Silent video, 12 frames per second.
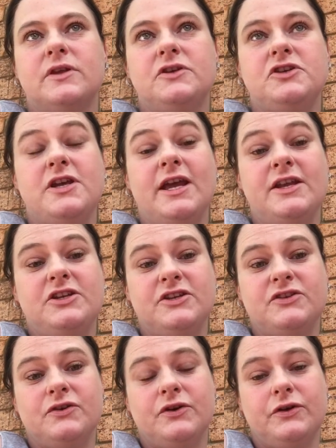She had
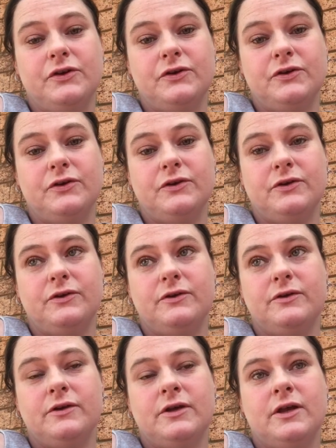just got her,
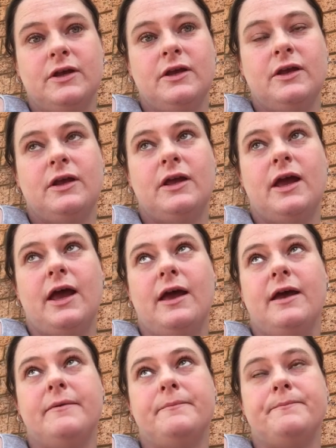
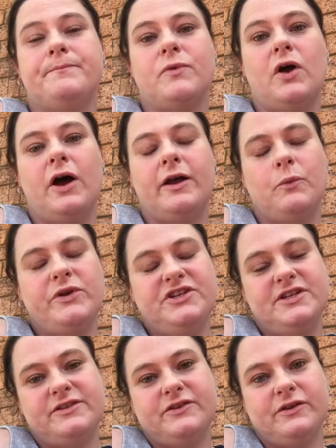we
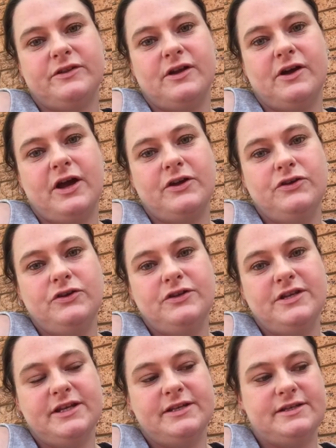just got the
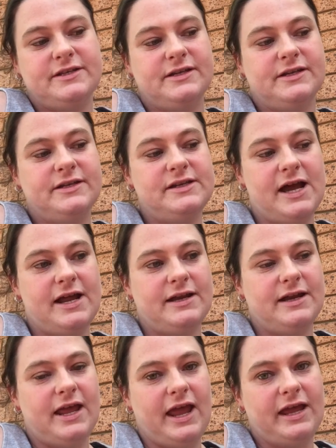IQ test
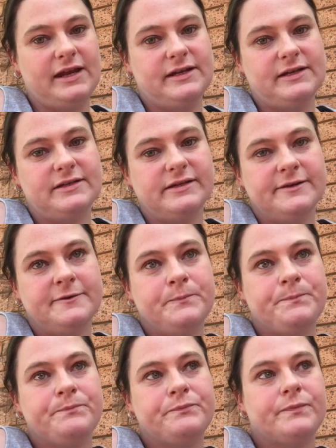done and
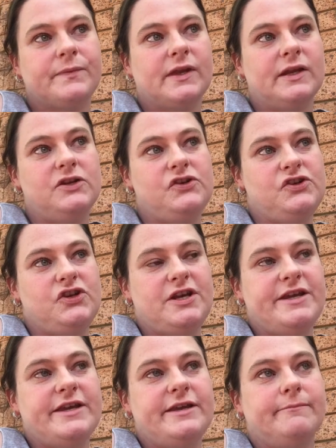
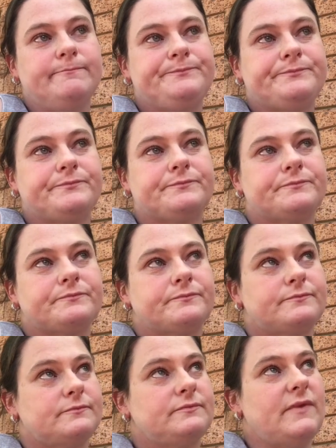
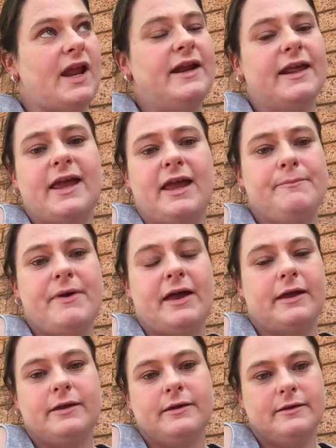it came
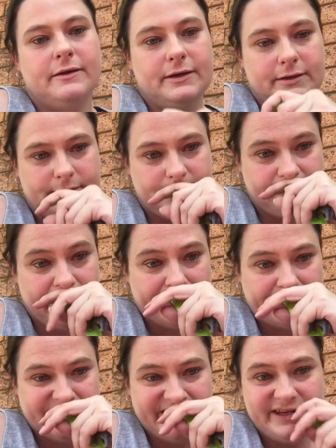back
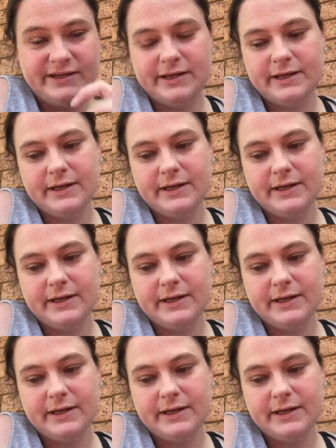not good.